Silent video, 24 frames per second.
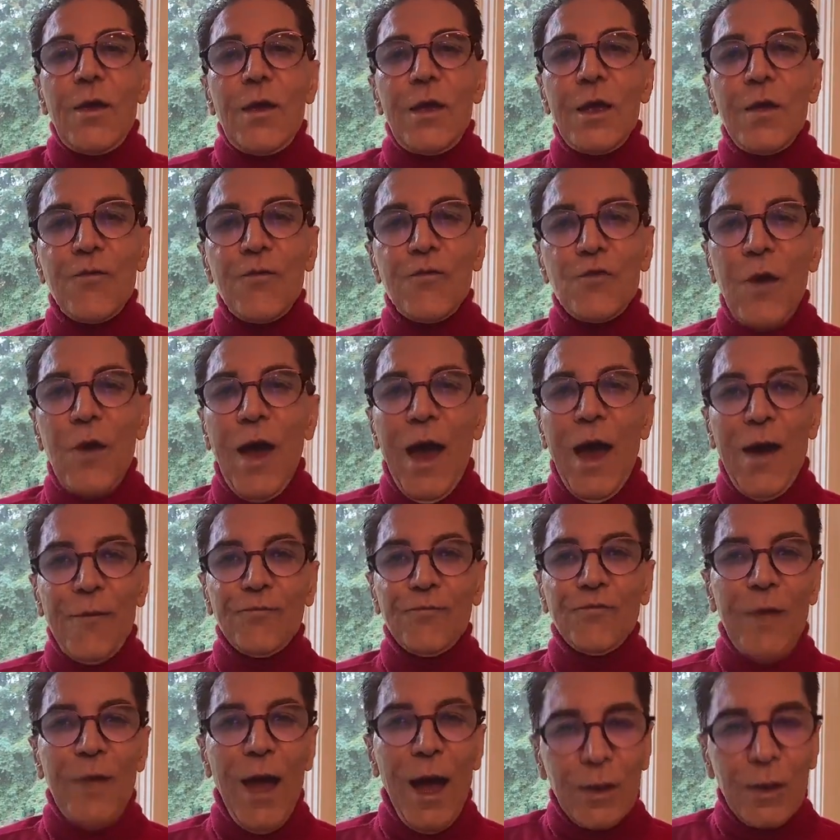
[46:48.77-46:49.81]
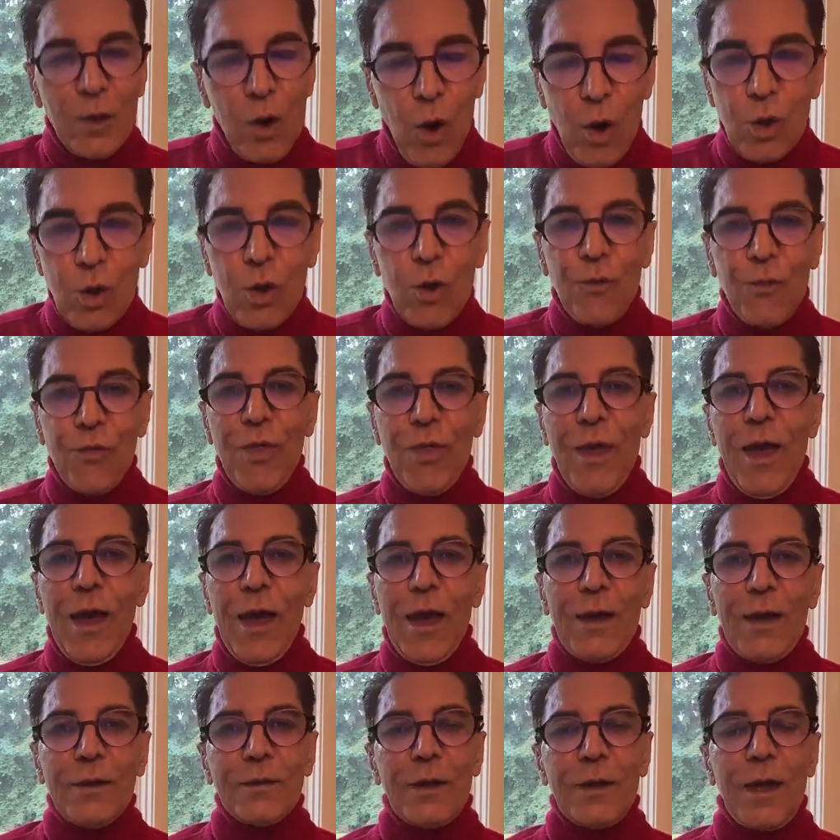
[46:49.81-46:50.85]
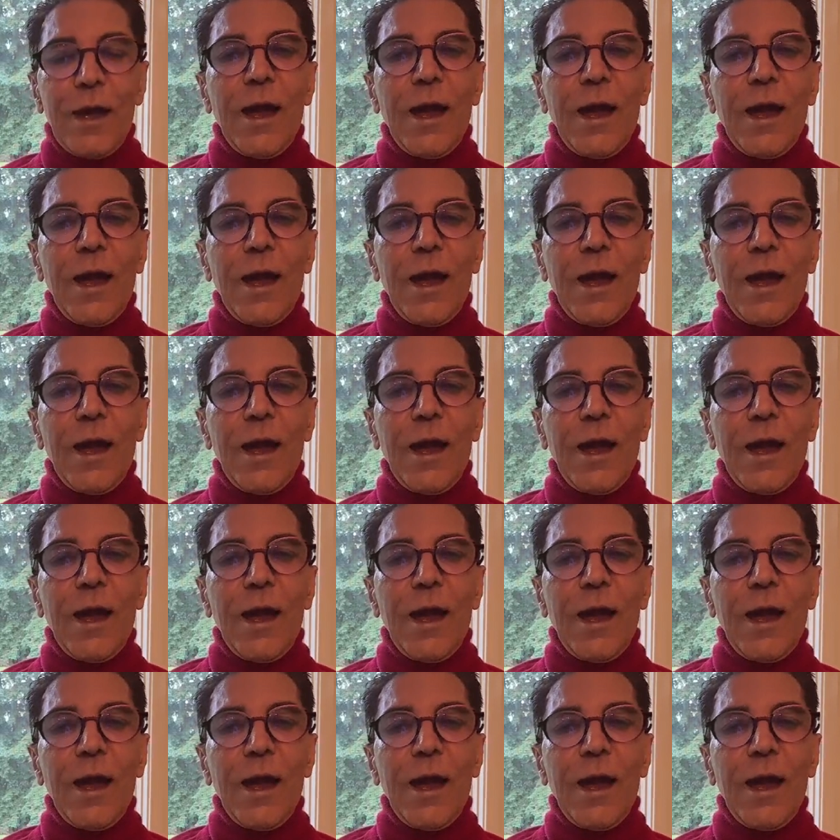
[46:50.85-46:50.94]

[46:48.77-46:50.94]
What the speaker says: If you have done all of that,